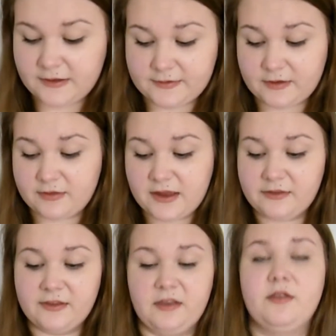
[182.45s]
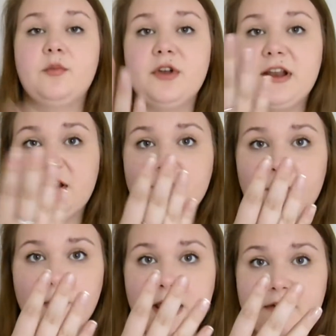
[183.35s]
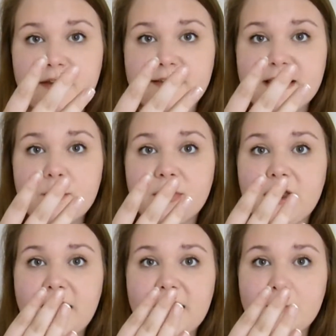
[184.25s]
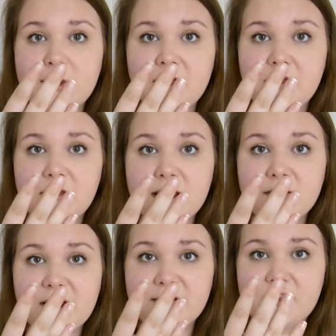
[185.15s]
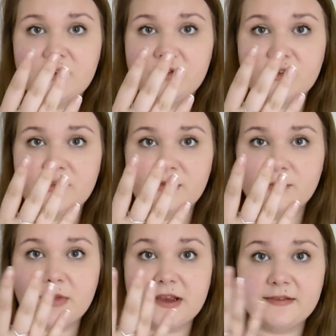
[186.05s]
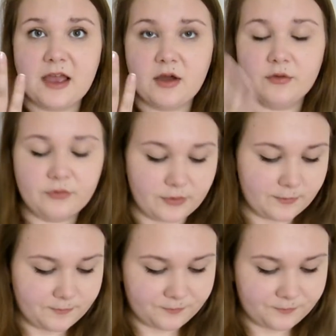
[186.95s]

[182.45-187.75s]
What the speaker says: So these things are brilliant for wearing separately. I mean, look how nice that looks just by itself.